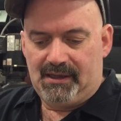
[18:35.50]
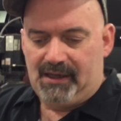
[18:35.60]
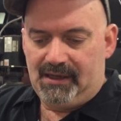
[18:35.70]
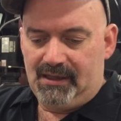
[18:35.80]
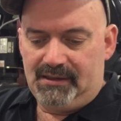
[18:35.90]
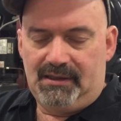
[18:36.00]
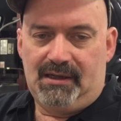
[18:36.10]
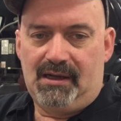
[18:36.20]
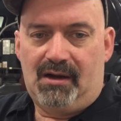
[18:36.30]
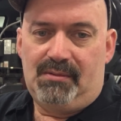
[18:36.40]
And
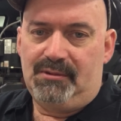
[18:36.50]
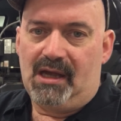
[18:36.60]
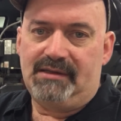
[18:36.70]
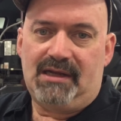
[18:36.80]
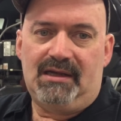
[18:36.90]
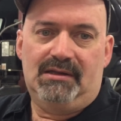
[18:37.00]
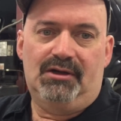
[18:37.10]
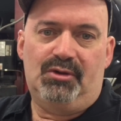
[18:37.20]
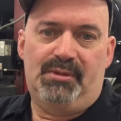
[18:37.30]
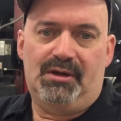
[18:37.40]
uh, I take a
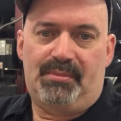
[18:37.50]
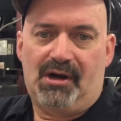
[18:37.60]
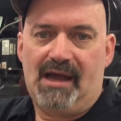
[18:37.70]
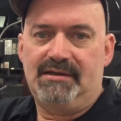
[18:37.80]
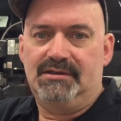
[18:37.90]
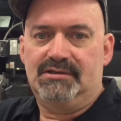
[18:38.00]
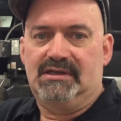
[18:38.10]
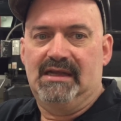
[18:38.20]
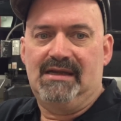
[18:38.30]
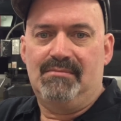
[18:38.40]
little bit of pride in
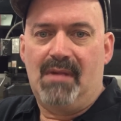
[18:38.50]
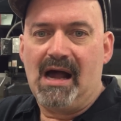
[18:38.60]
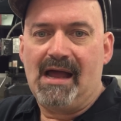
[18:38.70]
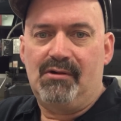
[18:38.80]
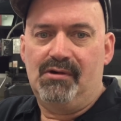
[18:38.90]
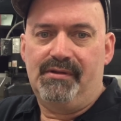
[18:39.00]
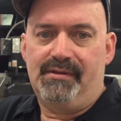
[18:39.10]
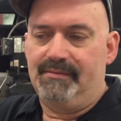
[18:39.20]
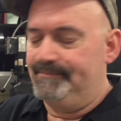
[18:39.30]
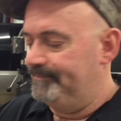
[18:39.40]
just getting by
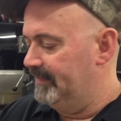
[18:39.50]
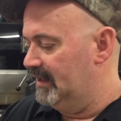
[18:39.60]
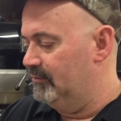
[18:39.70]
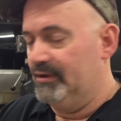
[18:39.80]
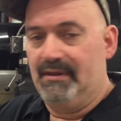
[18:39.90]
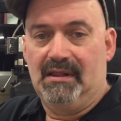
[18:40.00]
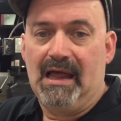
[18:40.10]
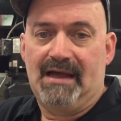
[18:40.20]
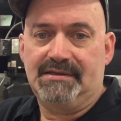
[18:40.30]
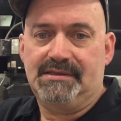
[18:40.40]
with, with
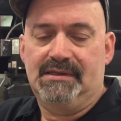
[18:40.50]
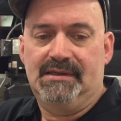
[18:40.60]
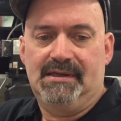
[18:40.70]
less